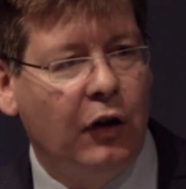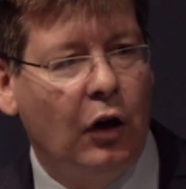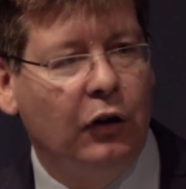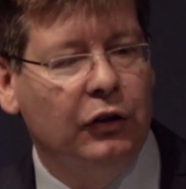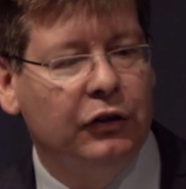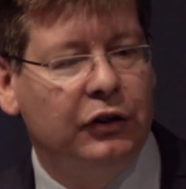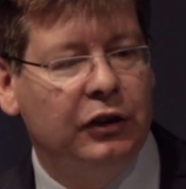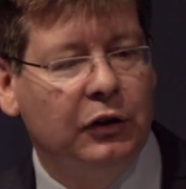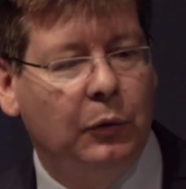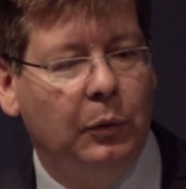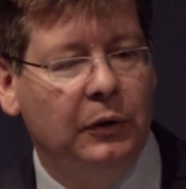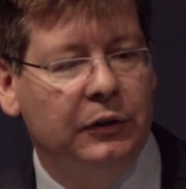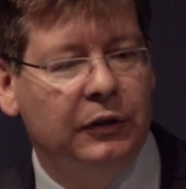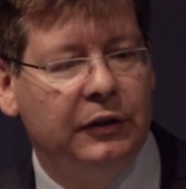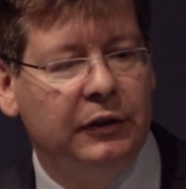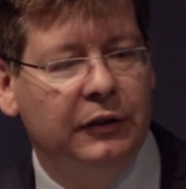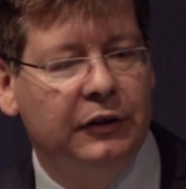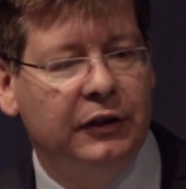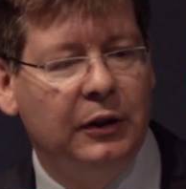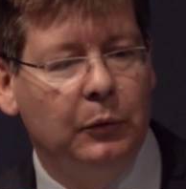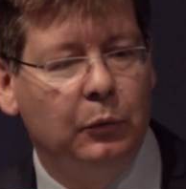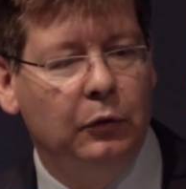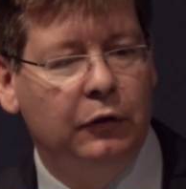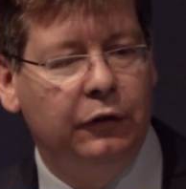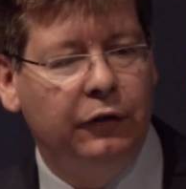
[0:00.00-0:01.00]
of
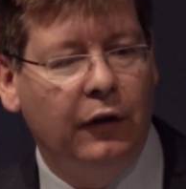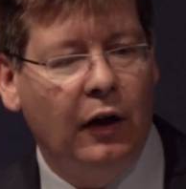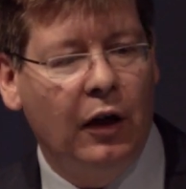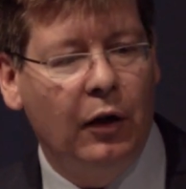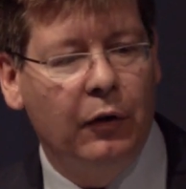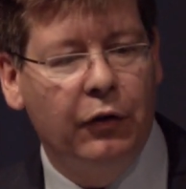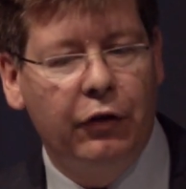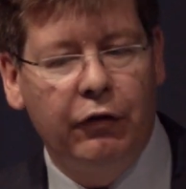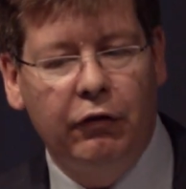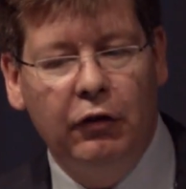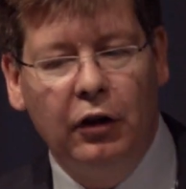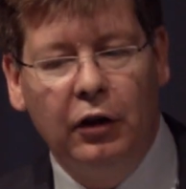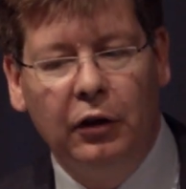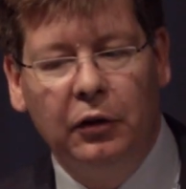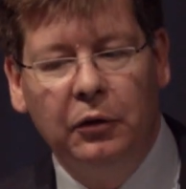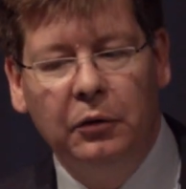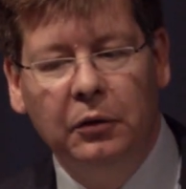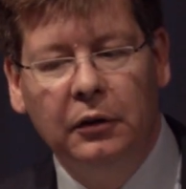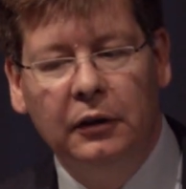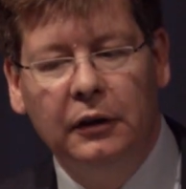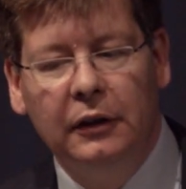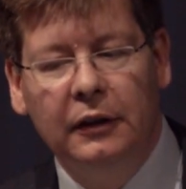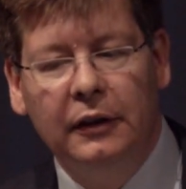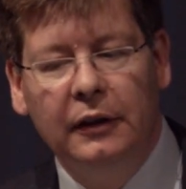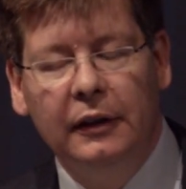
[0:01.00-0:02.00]
consequences that will follow
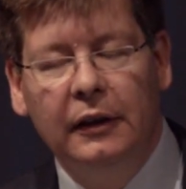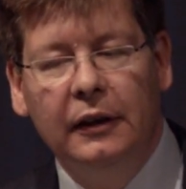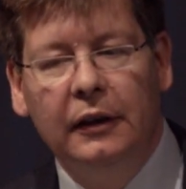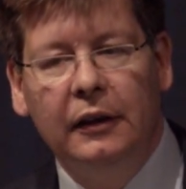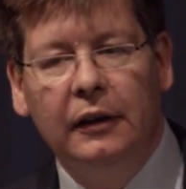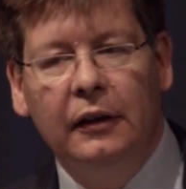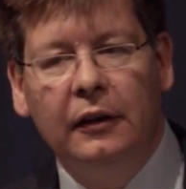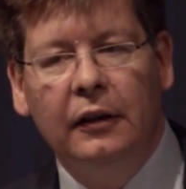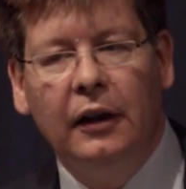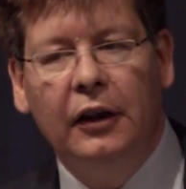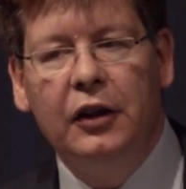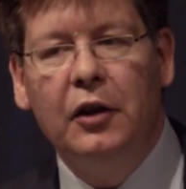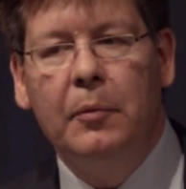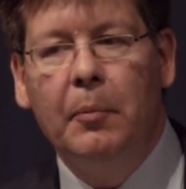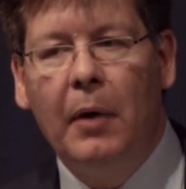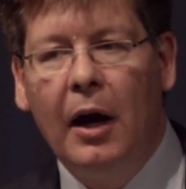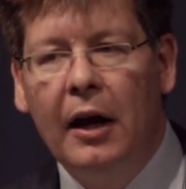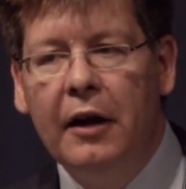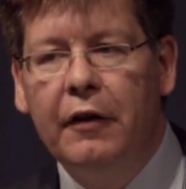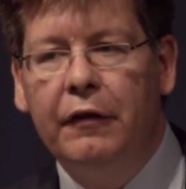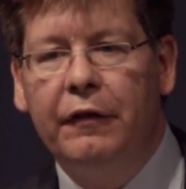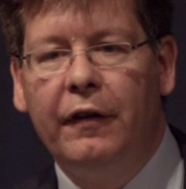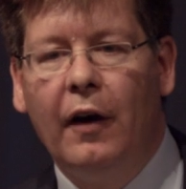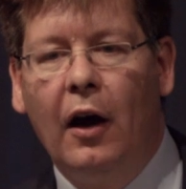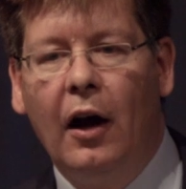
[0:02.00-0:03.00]
through, then you
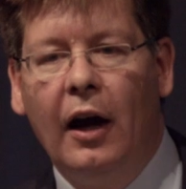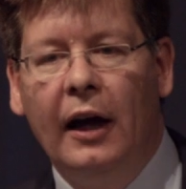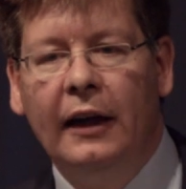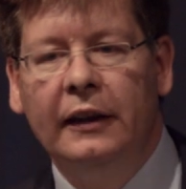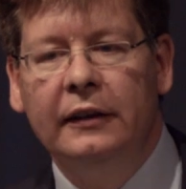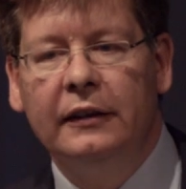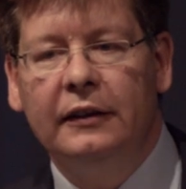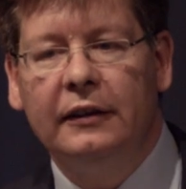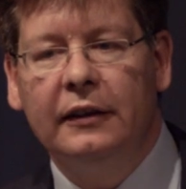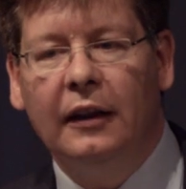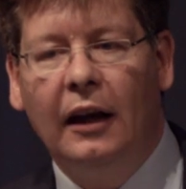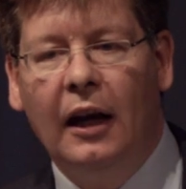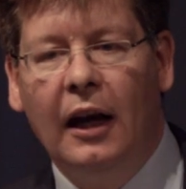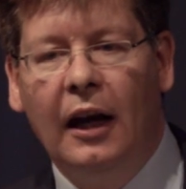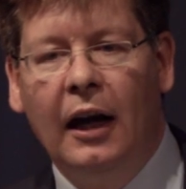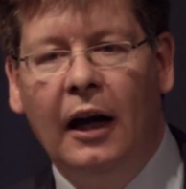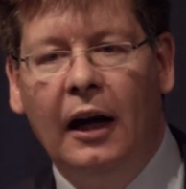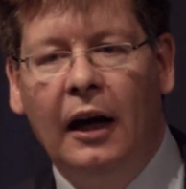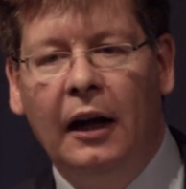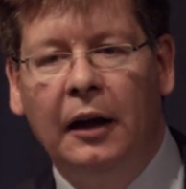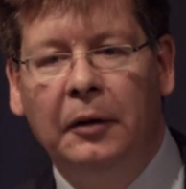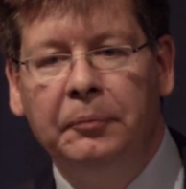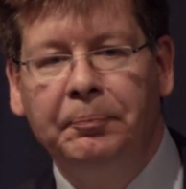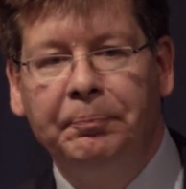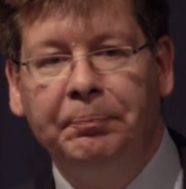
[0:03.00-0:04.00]
may find
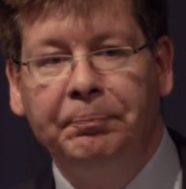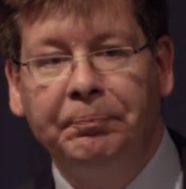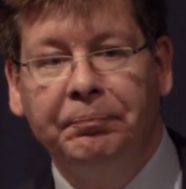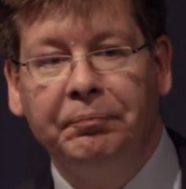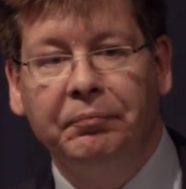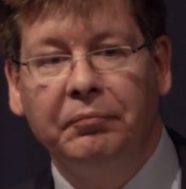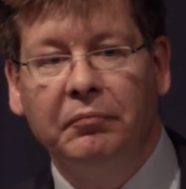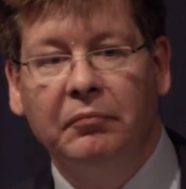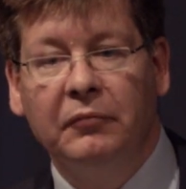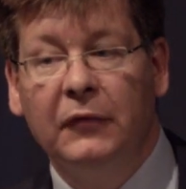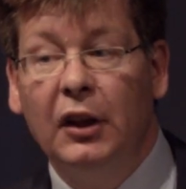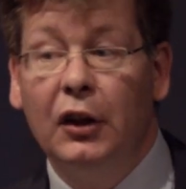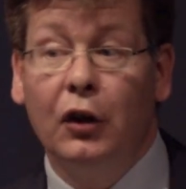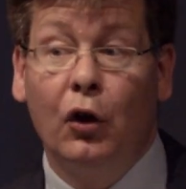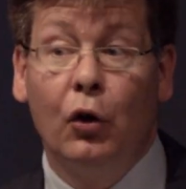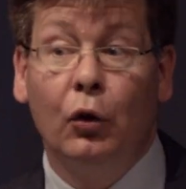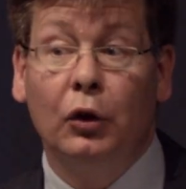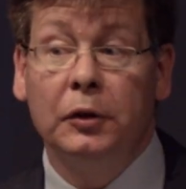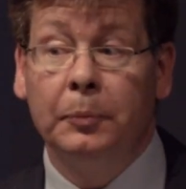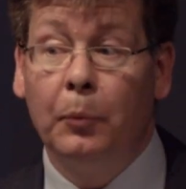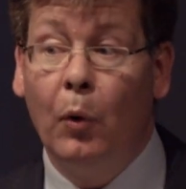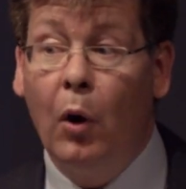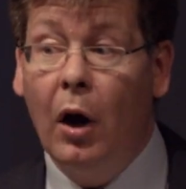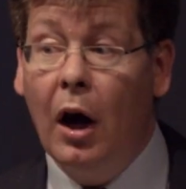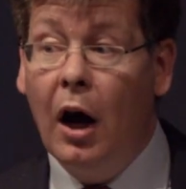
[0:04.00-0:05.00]
that you
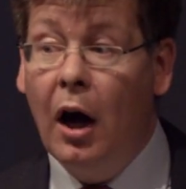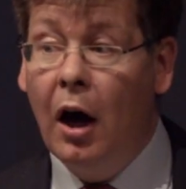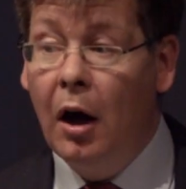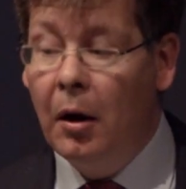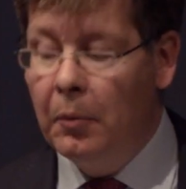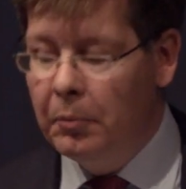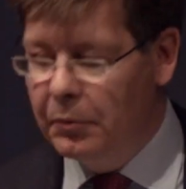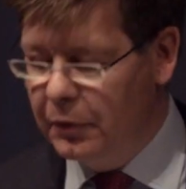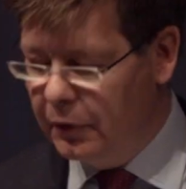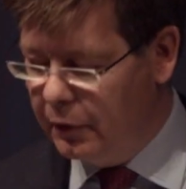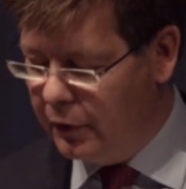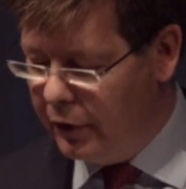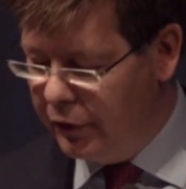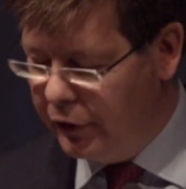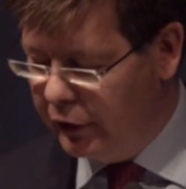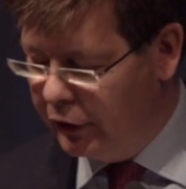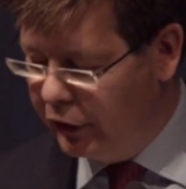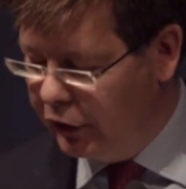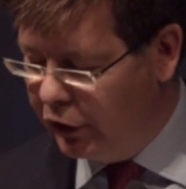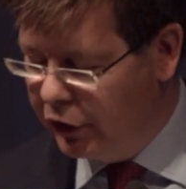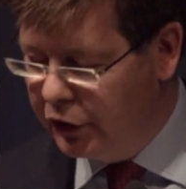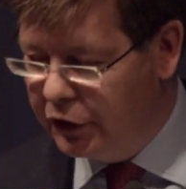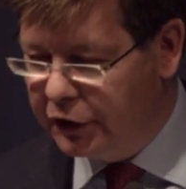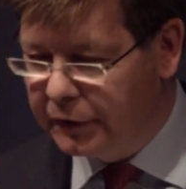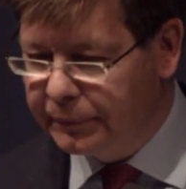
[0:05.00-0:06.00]
cause more harm
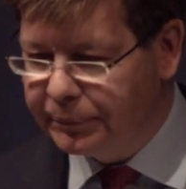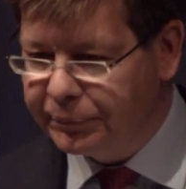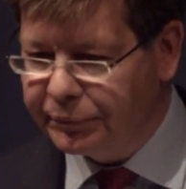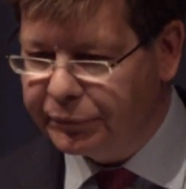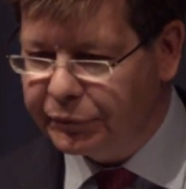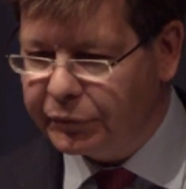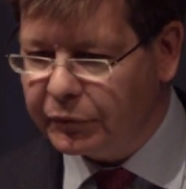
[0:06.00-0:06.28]
than good.